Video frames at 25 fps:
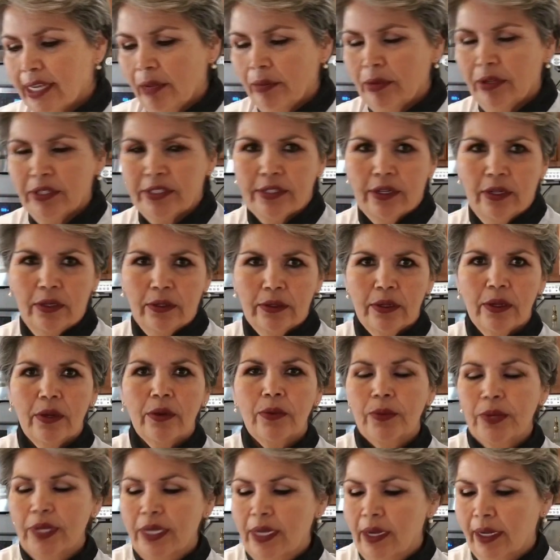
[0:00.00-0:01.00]
table salt,
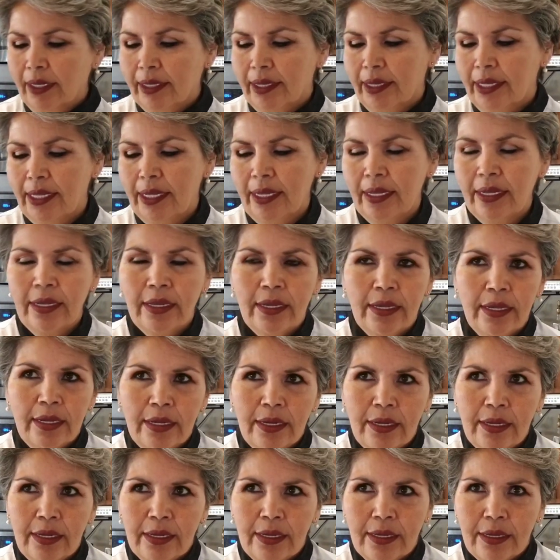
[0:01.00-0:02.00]
we got the
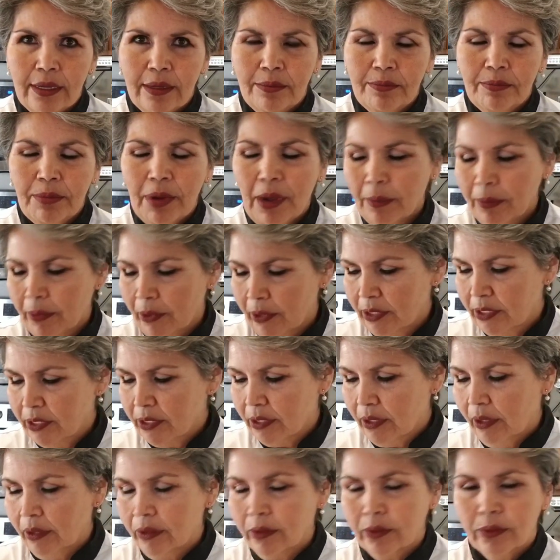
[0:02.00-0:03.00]
popcorn
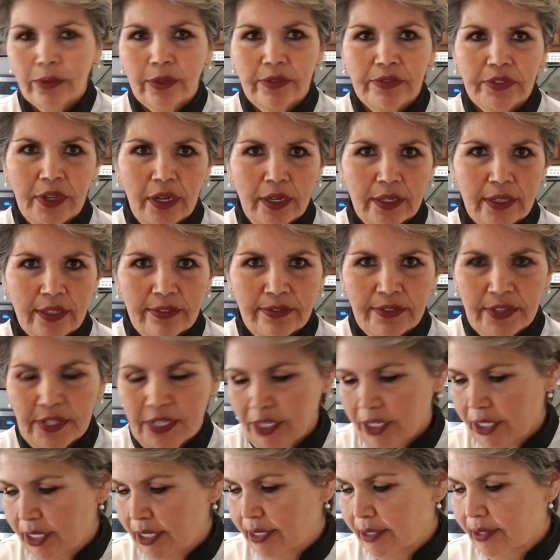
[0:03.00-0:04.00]
salt, we've got the
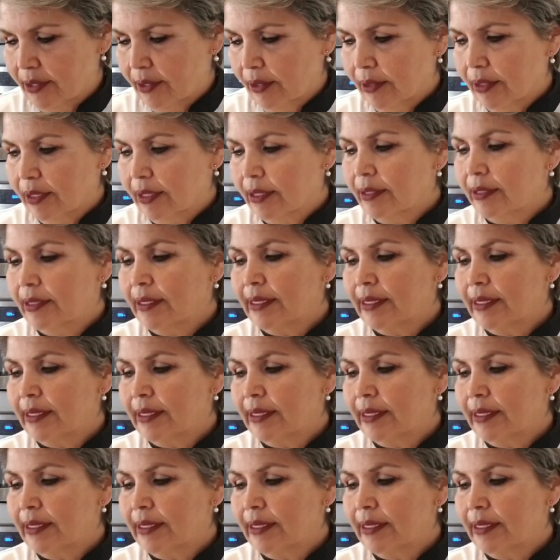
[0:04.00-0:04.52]
finishing salt.